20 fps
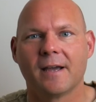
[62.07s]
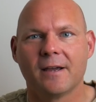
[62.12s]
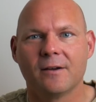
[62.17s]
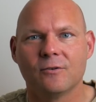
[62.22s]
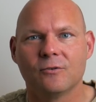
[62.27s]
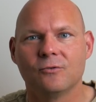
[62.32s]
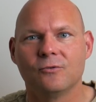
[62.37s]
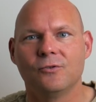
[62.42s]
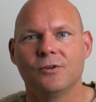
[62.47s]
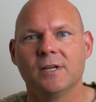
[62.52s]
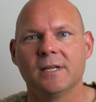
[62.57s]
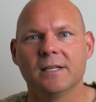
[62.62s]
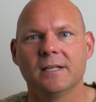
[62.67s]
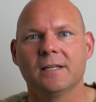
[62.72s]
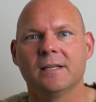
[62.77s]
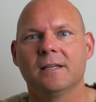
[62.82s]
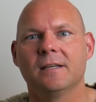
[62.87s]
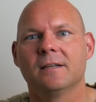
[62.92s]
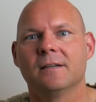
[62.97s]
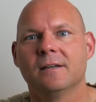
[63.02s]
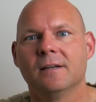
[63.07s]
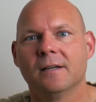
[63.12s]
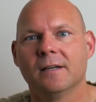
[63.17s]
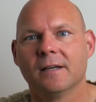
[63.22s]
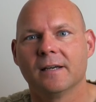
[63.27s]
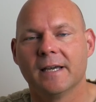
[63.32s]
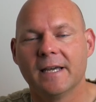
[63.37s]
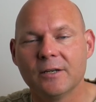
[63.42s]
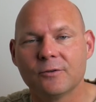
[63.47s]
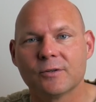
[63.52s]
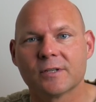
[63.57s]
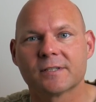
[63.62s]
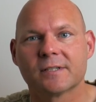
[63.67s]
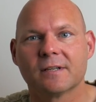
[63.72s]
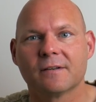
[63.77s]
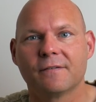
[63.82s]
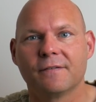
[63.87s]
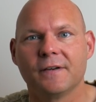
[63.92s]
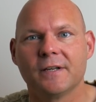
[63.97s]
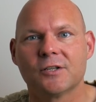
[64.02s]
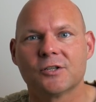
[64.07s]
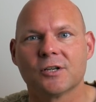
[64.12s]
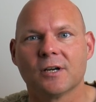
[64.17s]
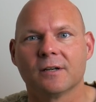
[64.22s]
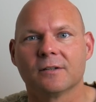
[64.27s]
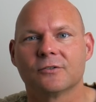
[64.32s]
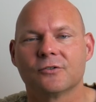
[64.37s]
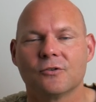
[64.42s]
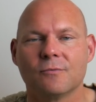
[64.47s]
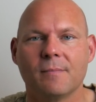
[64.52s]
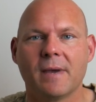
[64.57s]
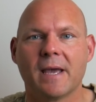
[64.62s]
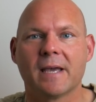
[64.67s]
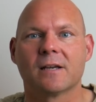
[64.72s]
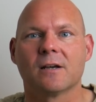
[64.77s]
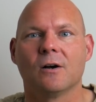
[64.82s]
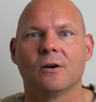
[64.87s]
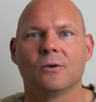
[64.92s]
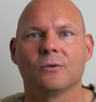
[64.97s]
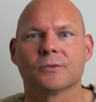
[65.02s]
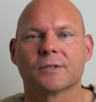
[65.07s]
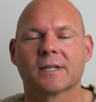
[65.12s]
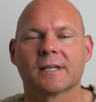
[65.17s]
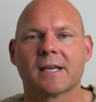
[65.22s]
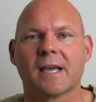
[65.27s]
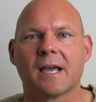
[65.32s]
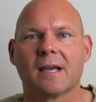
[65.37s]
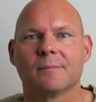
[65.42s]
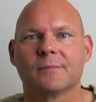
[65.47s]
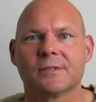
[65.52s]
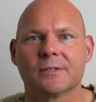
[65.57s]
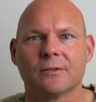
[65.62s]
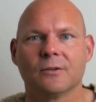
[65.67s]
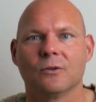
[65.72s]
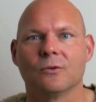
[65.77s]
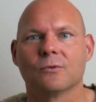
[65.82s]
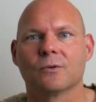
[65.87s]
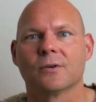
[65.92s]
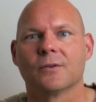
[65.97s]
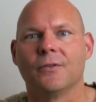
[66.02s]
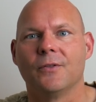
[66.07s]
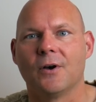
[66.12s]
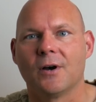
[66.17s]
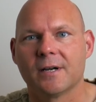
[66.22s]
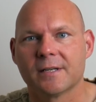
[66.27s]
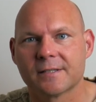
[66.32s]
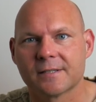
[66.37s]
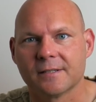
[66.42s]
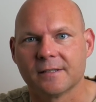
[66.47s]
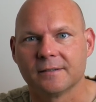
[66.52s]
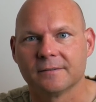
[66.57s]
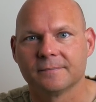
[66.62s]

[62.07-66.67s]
a really interesting feature to make older games look nicer.